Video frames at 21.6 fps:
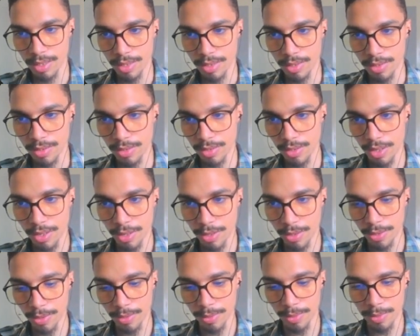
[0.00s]

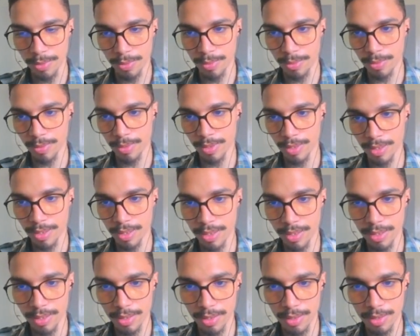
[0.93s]
So
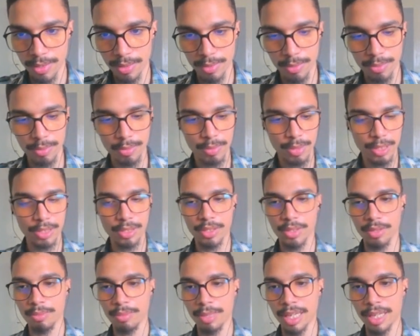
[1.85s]
with
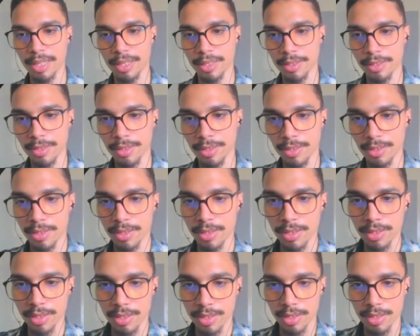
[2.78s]
command,
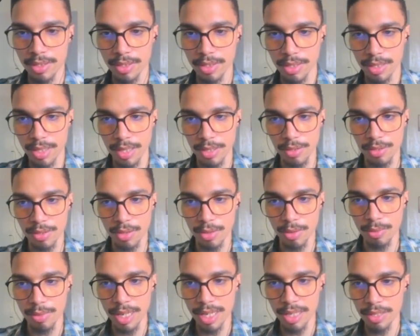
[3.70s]
as
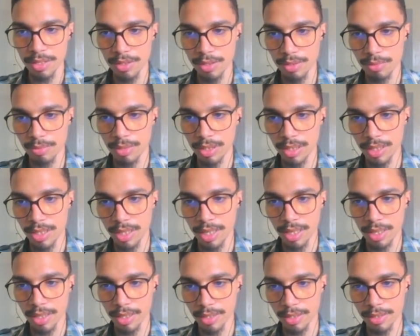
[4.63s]
always, we
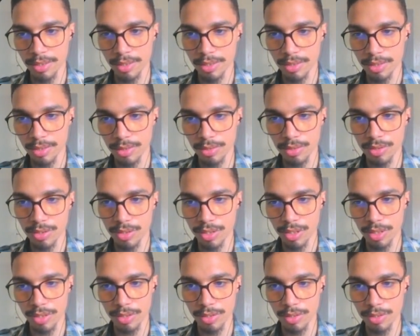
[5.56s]
can
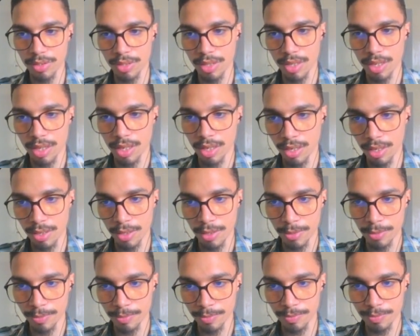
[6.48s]
just
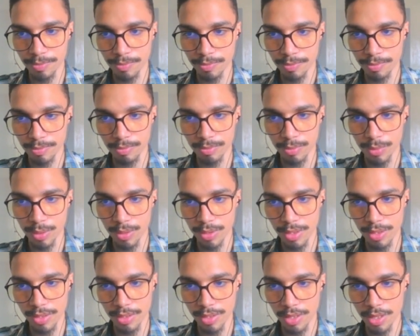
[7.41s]
put
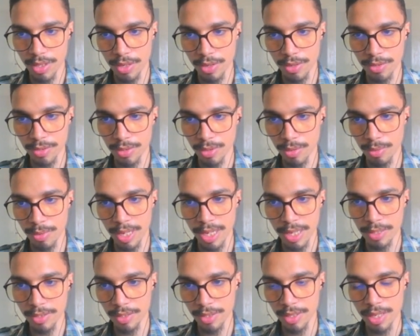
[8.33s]
this here as
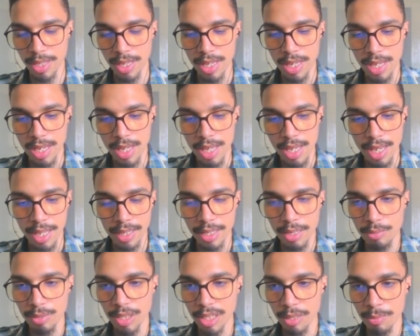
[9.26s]
always, and
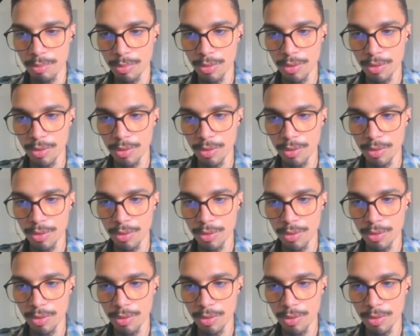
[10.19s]
then we can